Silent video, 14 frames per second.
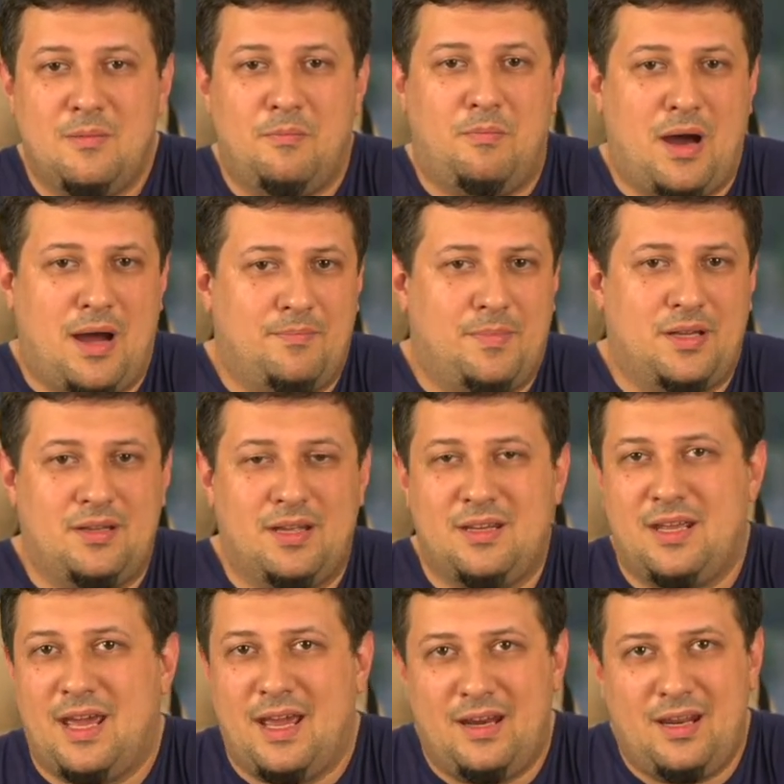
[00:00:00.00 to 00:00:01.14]
pumping and
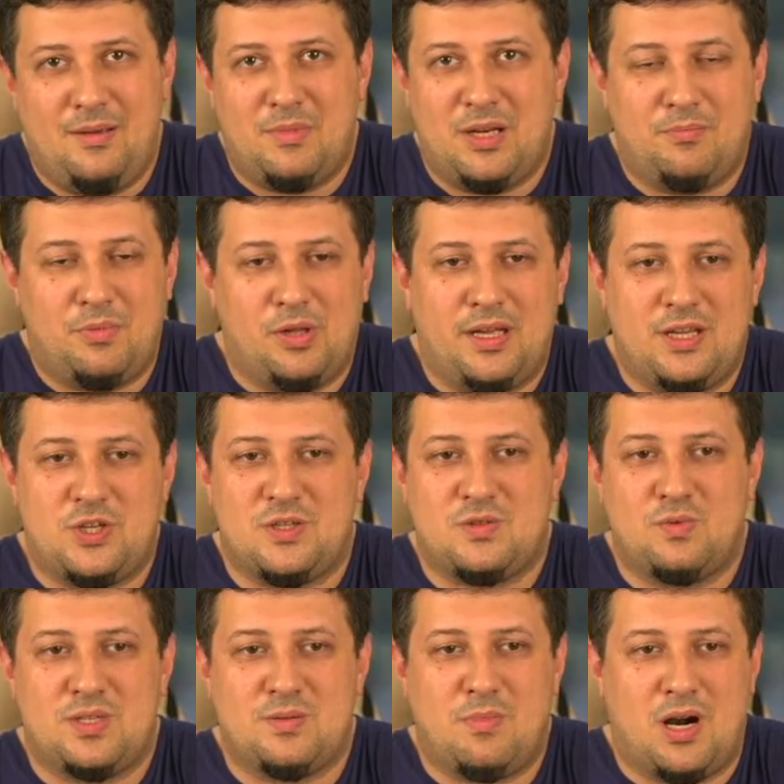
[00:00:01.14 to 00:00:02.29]
any manipulations
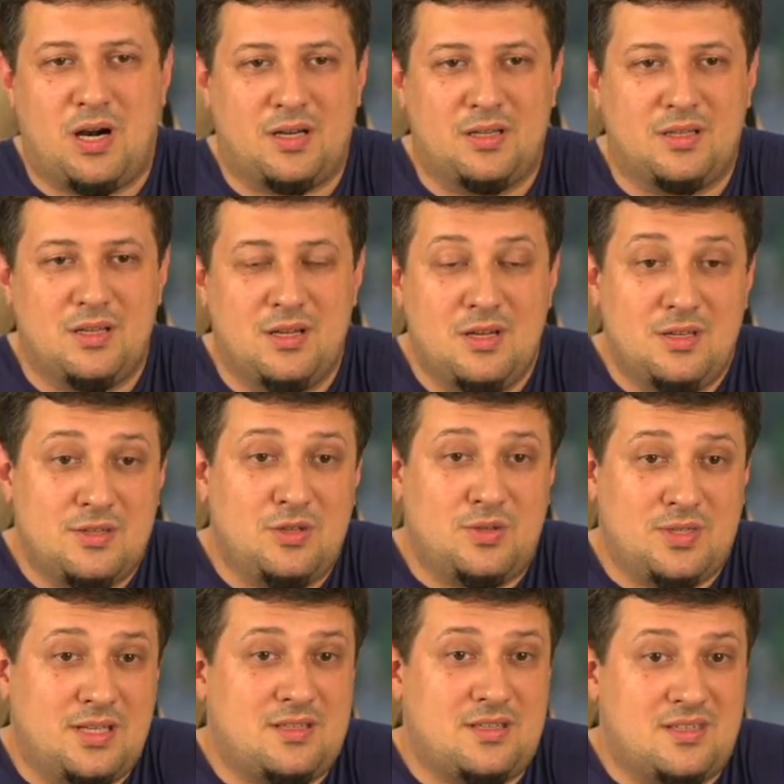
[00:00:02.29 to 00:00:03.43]
with market. So
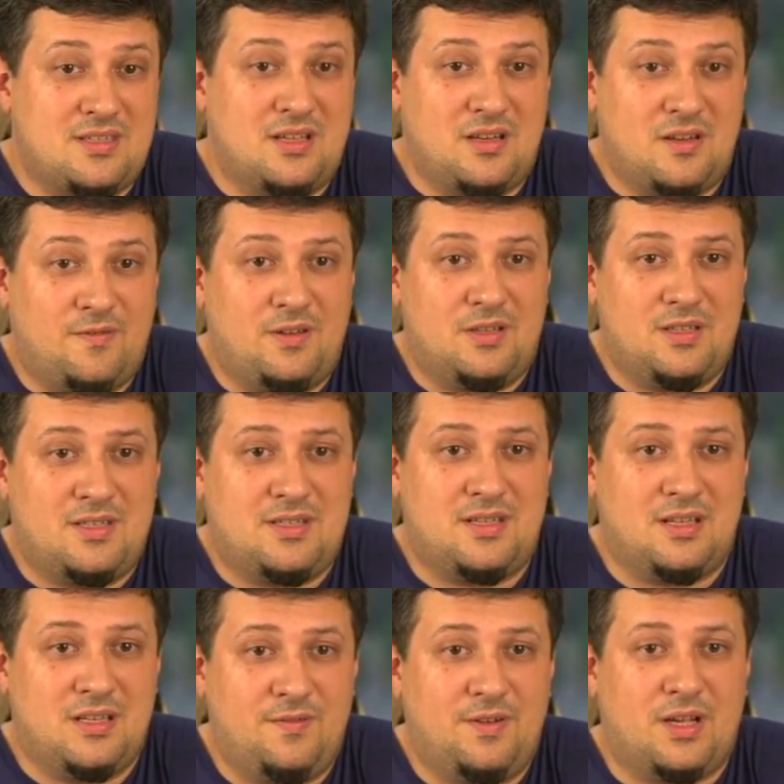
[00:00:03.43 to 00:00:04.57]
that's a
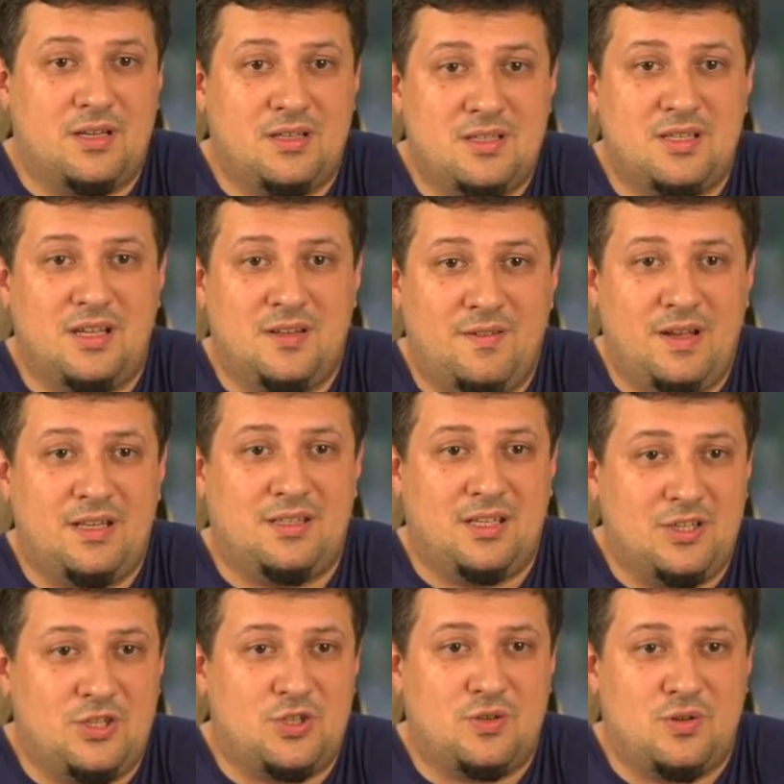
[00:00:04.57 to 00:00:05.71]
significant
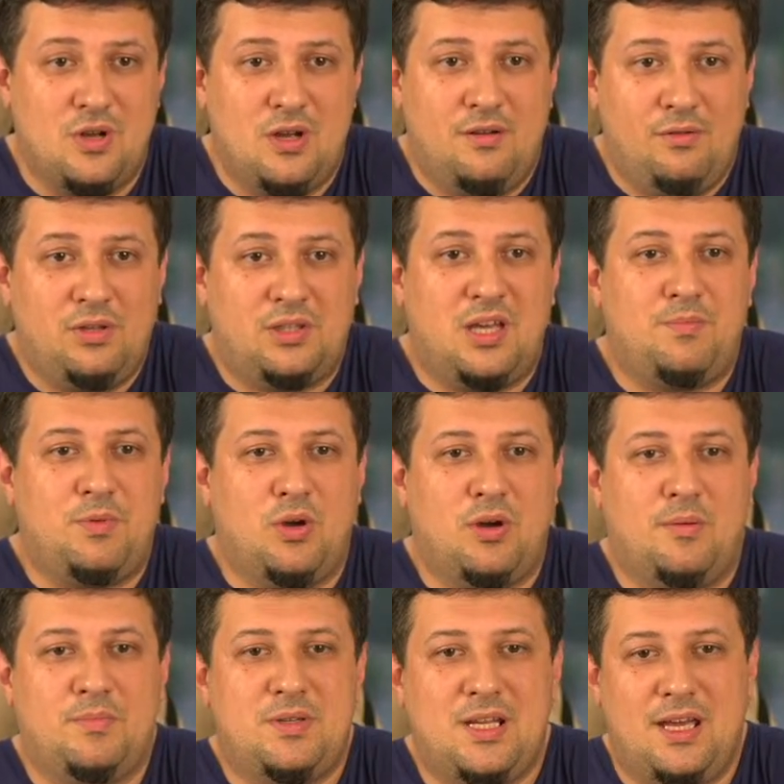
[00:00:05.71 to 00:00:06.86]
advantage. We'll keep you
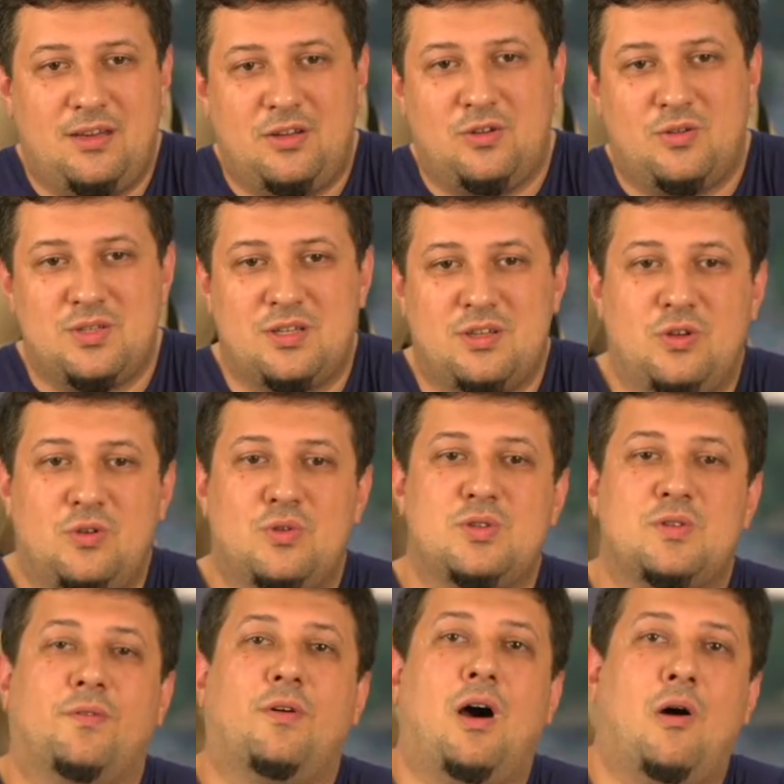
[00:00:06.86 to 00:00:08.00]
updated on the news
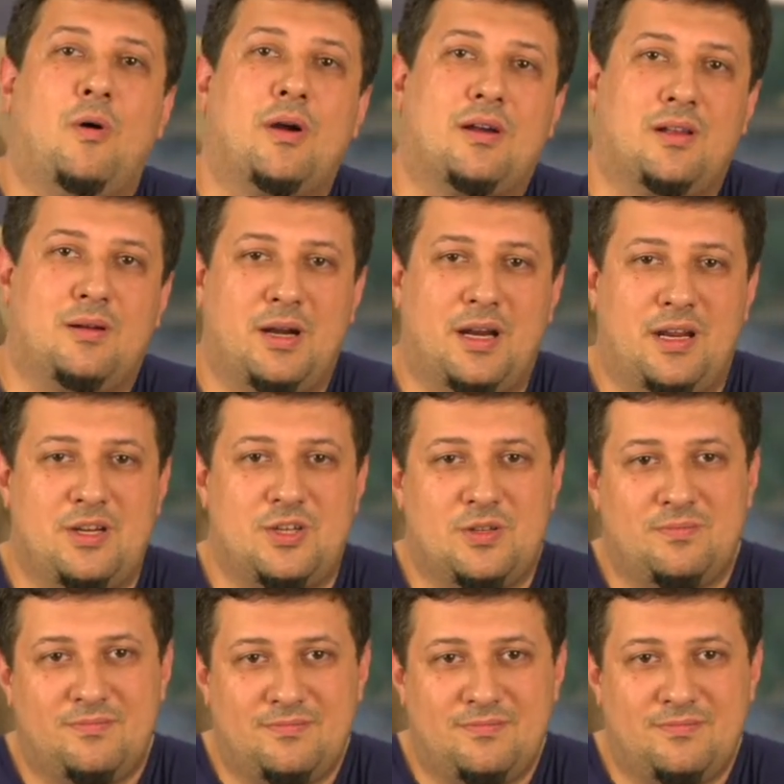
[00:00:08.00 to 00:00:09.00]
of our collaboration.